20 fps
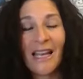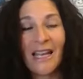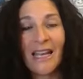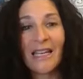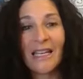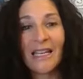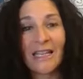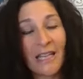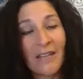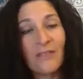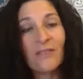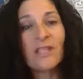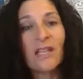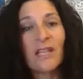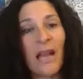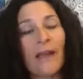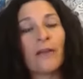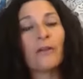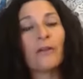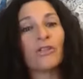It gives it
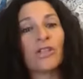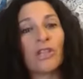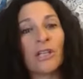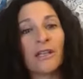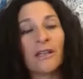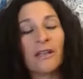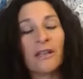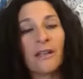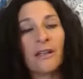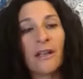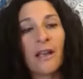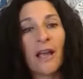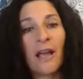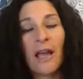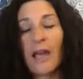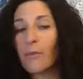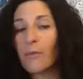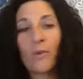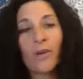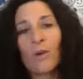energy.
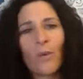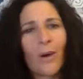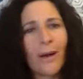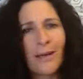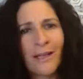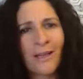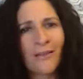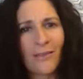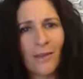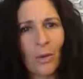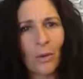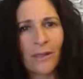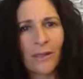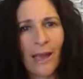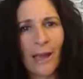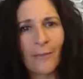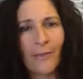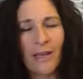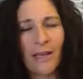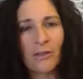And we don't want to give the old
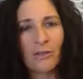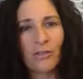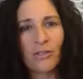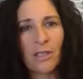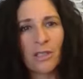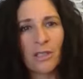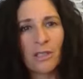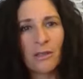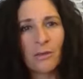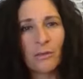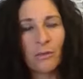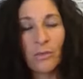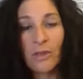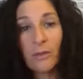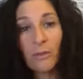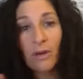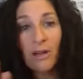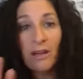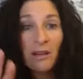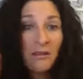habit energy. We
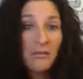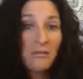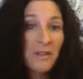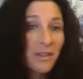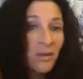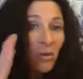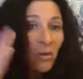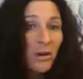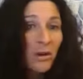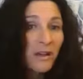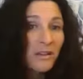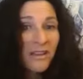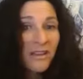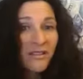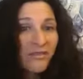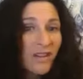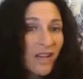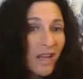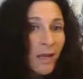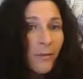want to ignore it,
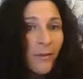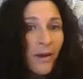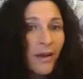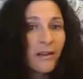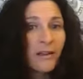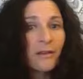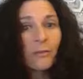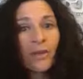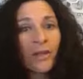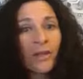like forget about it.